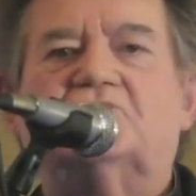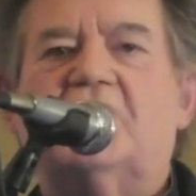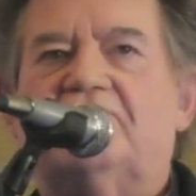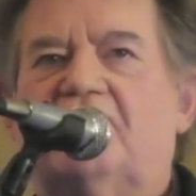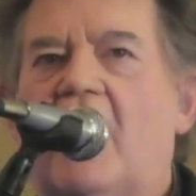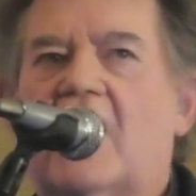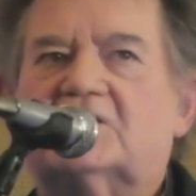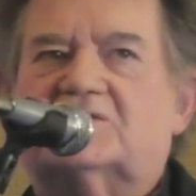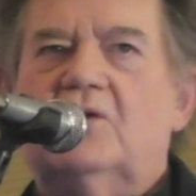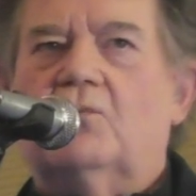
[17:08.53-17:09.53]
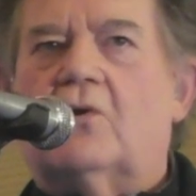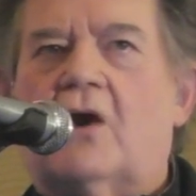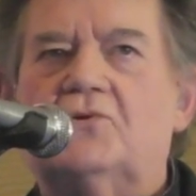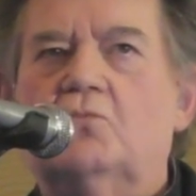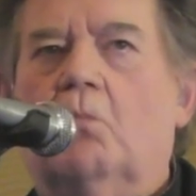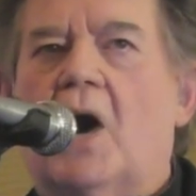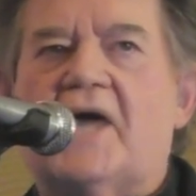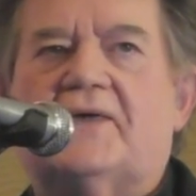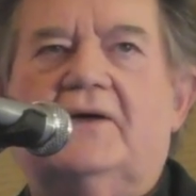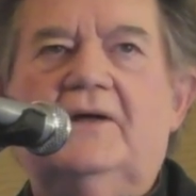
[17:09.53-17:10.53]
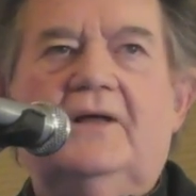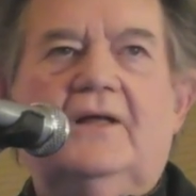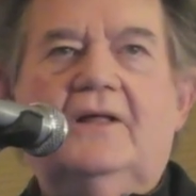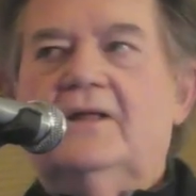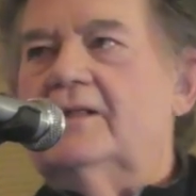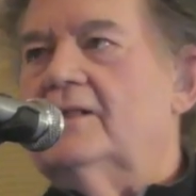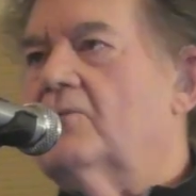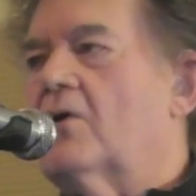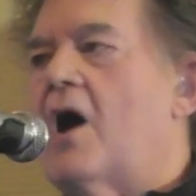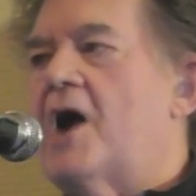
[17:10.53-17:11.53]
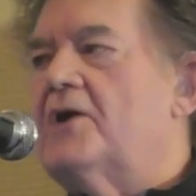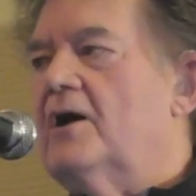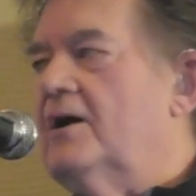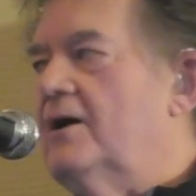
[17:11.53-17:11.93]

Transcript: J. Fox. Where are you, Mike? Where are you?